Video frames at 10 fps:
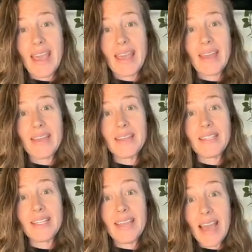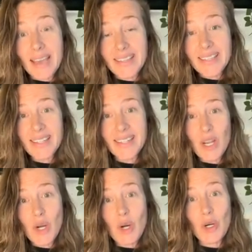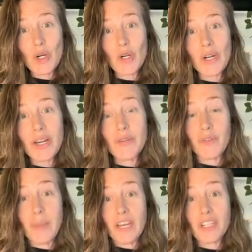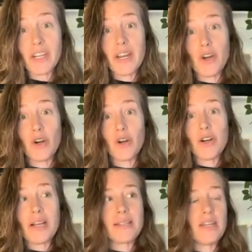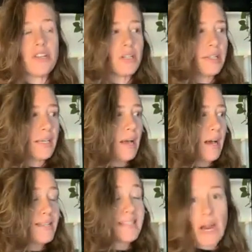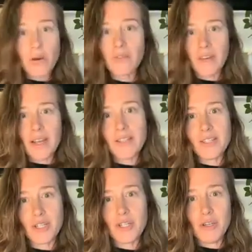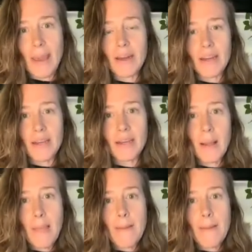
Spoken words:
And yet her information and her essentially sacrifice to humanity